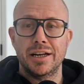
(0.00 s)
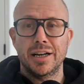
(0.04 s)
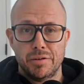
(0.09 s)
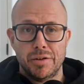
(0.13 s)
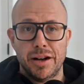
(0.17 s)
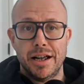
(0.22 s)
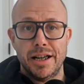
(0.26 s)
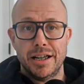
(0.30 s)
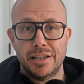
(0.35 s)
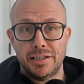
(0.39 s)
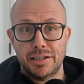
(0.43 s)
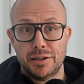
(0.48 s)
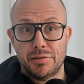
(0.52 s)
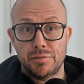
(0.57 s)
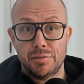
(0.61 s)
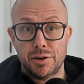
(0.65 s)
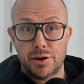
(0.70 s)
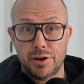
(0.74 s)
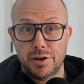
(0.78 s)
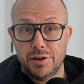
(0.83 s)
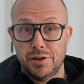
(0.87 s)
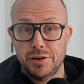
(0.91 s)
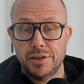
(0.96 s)
And just for
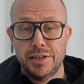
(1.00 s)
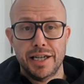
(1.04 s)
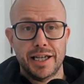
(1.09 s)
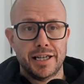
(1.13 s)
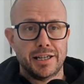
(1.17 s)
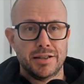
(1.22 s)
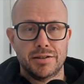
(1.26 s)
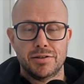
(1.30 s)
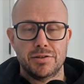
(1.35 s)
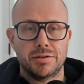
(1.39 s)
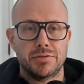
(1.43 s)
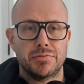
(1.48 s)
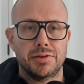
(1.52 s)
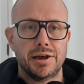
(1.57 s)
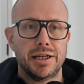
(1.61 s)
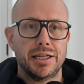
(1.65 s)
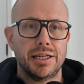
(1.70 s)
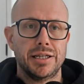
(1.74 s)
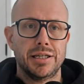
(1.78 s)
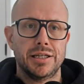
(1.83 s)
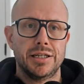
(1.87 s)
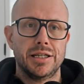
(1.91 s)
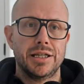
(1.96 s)
context, I was
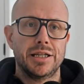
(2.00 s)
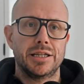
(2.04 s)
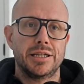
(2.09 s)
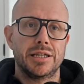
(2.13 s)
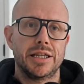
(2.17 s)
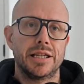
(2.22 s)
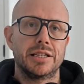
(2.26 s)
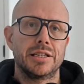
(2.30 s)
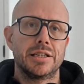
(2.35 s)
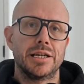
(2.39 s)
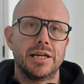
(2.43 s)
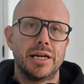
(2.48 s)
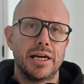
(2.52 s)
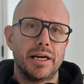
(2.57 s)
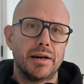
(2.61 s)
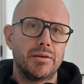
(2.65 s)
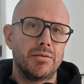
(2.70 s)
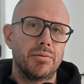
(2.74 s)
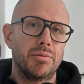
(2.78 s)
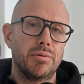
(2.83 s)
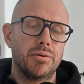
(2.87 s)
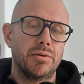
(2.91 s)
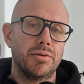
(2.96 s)
reading just yesterday a
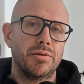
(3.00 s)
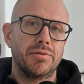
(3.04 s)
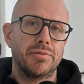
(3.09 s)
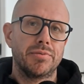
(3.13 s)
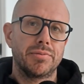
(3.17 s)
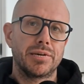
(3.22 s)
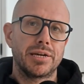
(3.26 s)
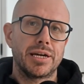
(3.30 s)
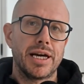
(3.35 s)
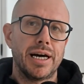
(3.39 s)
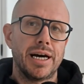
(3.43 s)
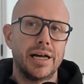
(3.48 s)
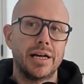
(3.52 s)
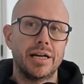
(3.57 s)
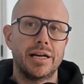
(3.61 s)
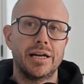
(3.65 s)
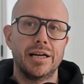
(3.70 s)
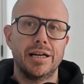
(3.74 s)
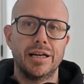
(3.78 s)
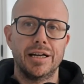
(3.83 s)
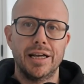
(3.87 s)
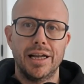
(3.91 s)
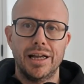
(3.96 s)
report from
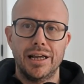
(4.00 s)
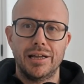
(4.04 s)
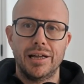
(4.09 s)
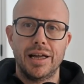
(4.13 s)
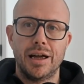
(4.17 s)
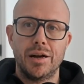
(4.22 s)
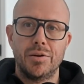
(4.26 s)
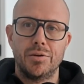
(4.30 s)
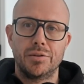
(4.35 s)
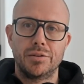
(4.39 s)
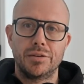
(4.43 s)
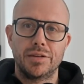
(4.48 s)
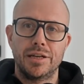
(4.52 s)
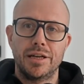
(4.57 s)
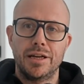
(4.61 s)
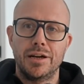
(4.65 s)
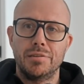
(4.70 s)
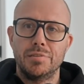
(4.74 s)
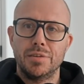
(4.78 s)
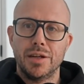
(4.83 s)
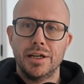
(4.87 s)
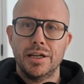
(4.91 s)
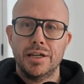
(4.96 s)
Carter, and they looked
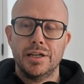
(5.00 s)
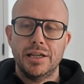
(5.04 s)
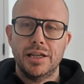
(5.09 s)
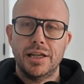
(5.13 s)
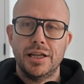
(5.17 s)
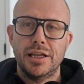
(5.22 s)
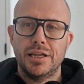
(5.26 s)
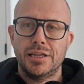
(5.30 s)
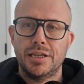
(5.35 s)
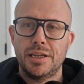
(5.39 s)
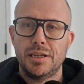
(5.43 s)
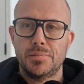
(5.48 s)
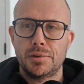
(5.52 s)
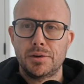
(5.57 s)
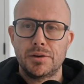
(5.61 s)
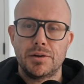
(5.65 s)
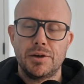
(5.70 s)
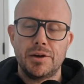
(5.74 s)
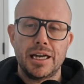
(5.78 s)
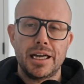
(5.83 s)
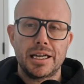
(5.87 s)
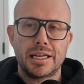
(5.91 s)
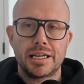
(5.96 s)
at the
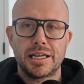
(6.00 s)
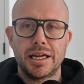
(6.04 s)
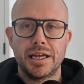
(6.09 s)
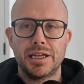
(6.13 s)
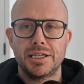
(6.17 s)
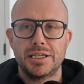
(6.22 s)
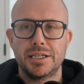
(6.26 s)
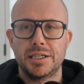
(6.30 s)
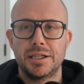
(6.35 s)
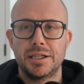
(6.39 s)
typical allocation